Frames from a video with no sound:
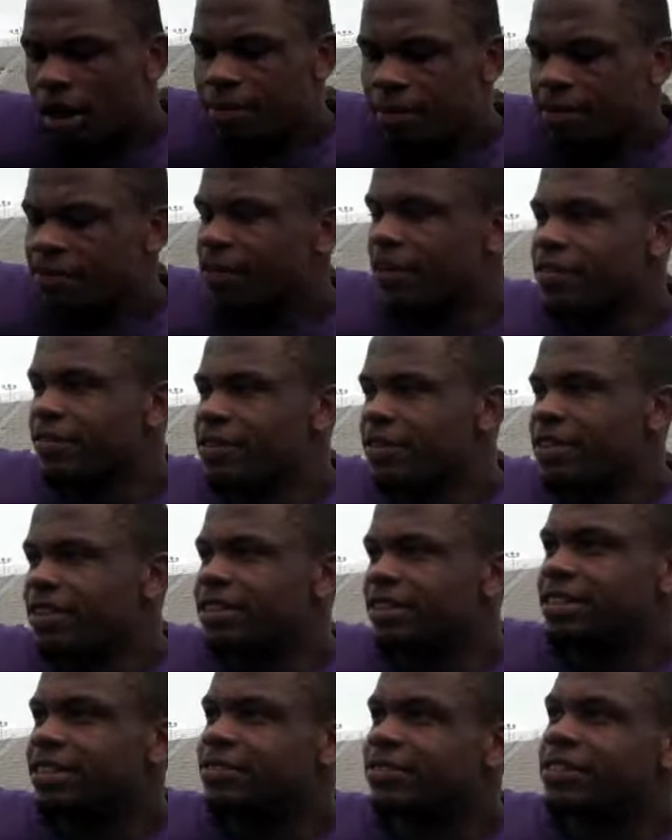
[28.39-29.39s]
My
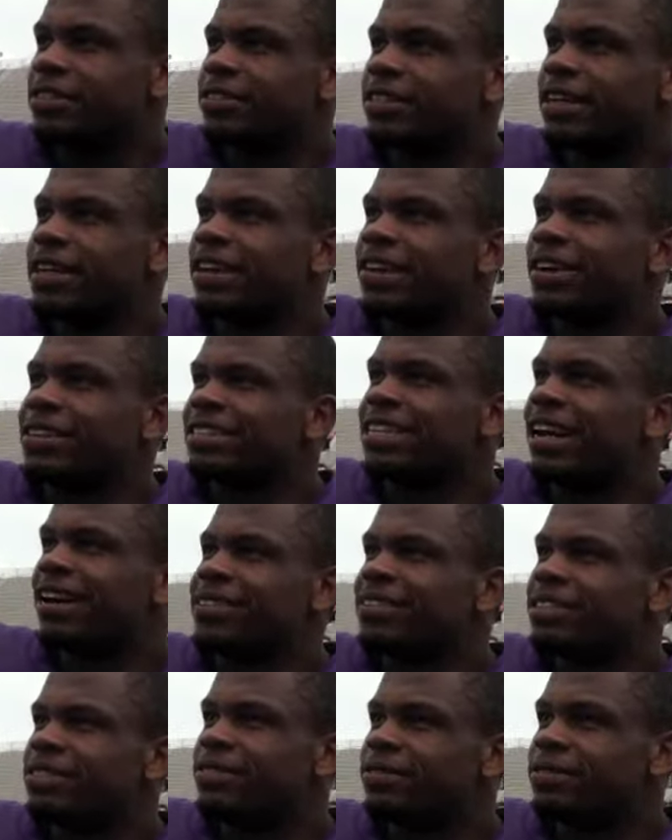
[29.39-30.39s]
favorite defensive end all
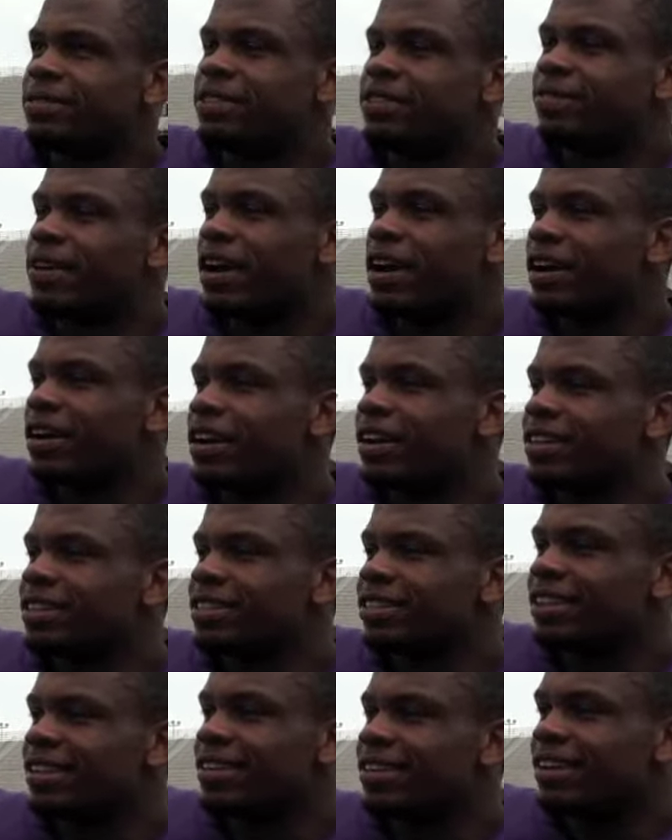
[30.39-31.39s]
time is all spring, Locker,
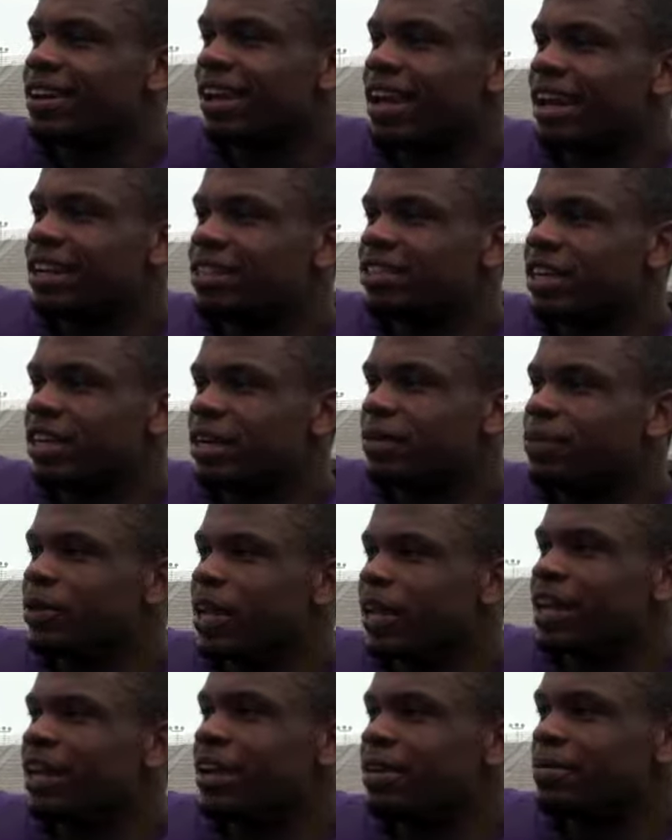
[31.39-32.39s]
been, so you know, kind of trying to
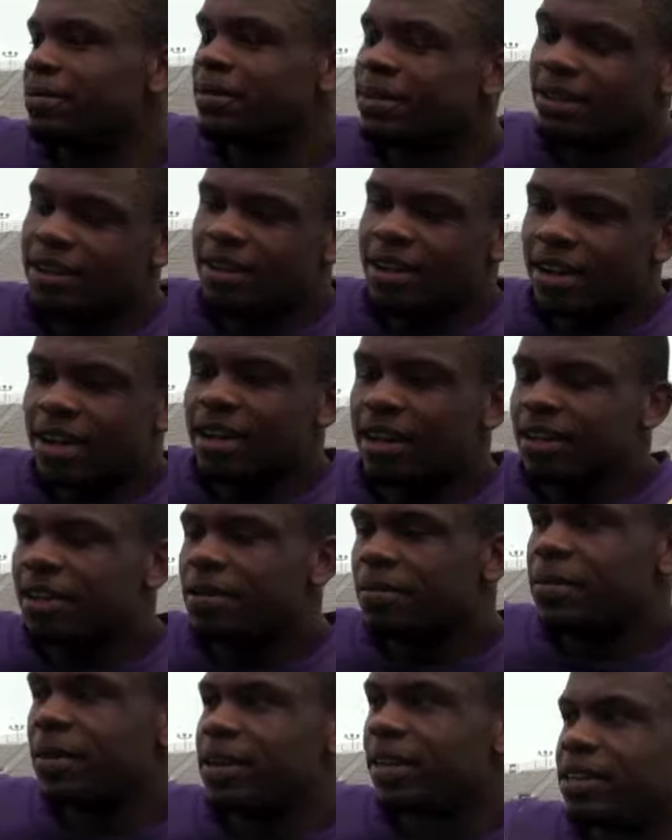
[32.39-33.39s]
emulate him a
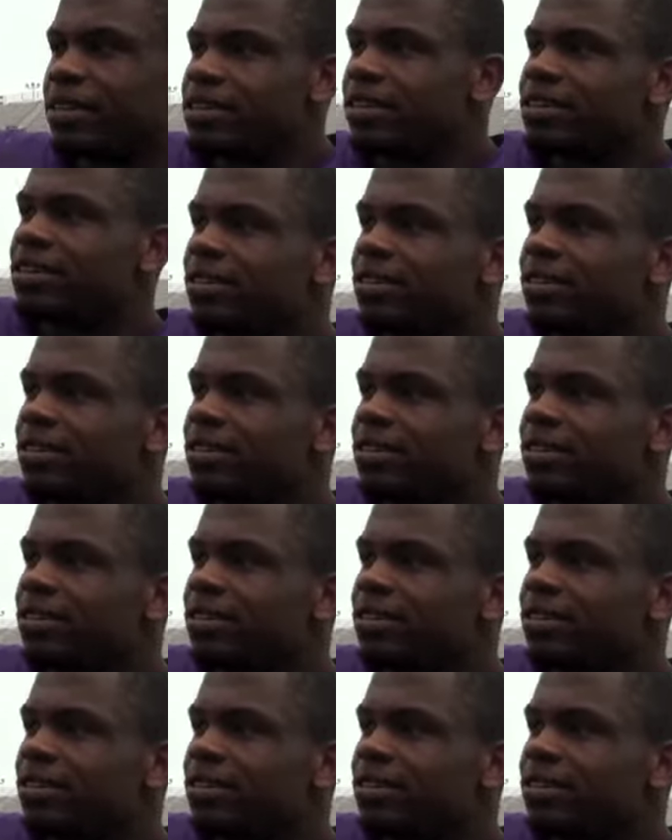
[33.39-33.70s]
little bit.